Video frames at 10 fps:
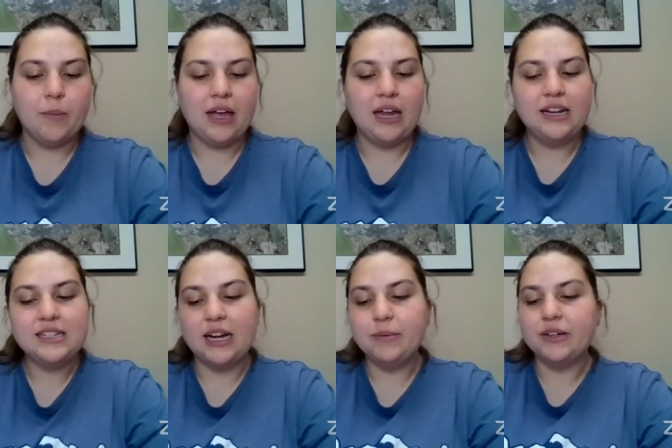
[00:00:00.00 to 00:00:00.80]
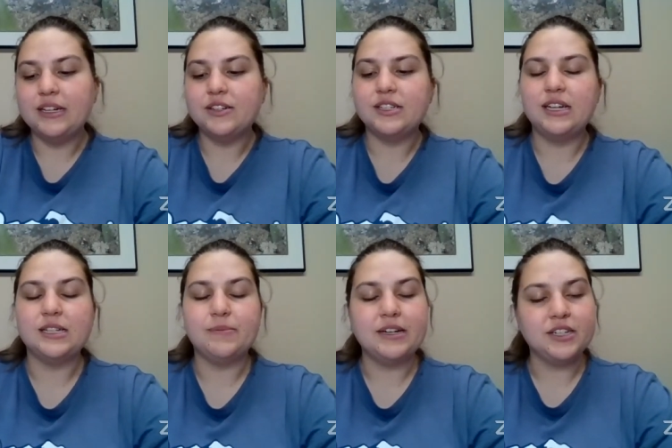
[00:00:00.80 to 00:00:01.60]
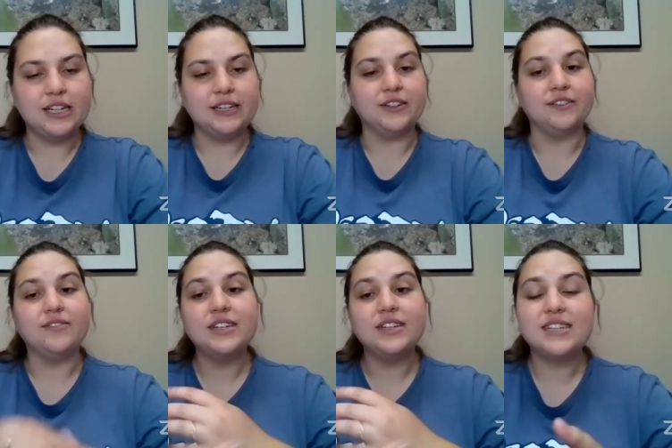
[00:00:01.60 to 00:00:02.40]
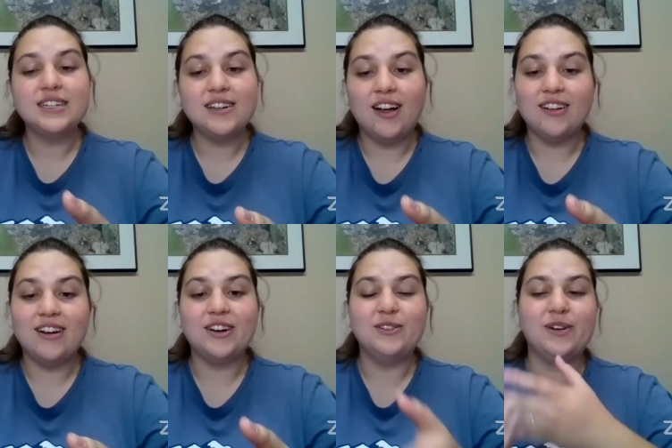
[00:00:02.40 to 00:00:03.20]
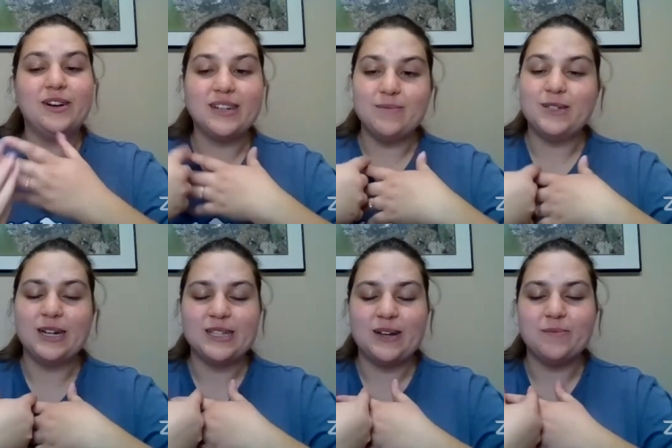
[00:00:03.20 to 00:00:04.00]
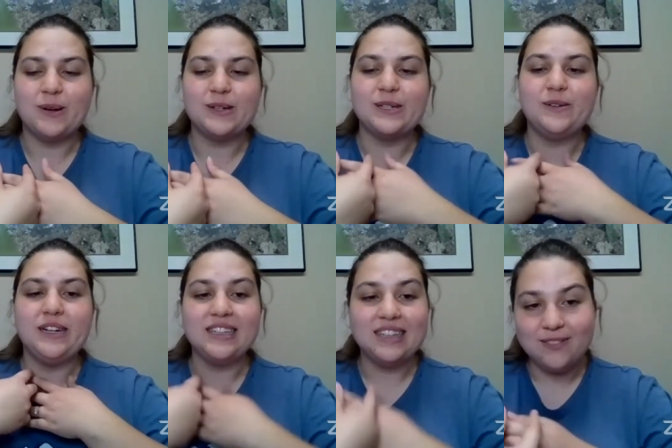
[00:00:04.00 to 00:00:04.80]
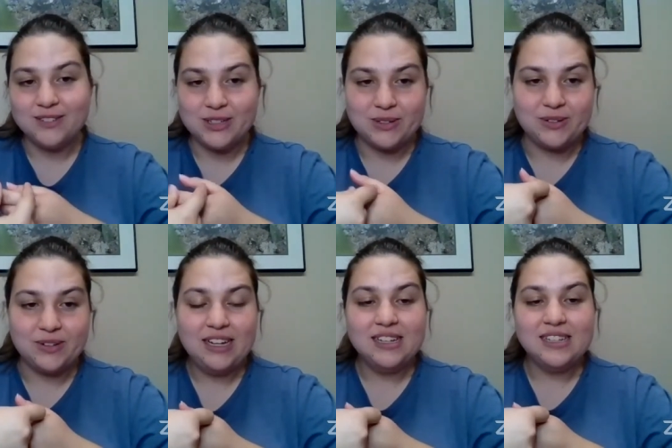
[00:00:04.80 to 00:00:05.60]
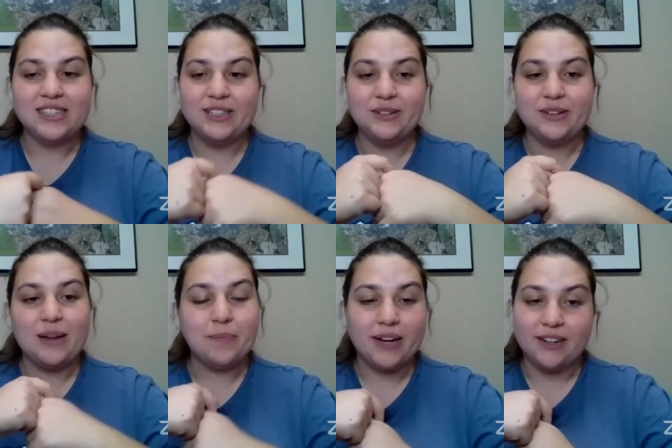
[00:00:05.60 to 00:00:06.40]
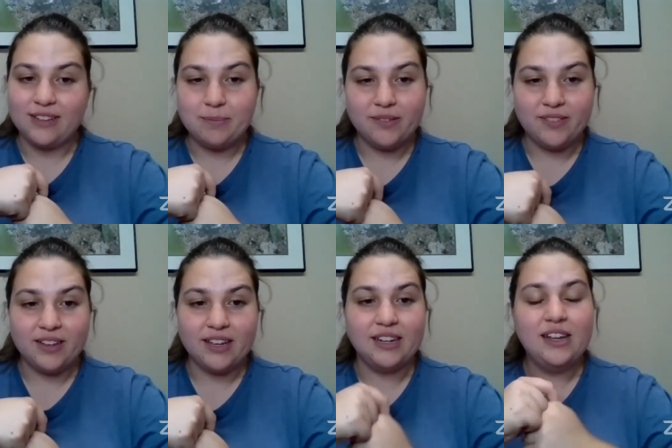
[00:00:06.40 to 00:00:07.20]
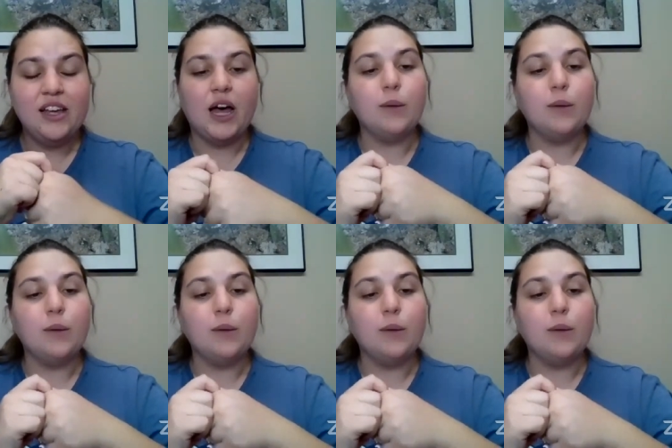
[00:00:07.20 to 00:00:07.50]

Um, anytime you're interested, especially if you're visiting Colorado and want to come check us out in person, we'd love to see you at Butterfly Pavilion.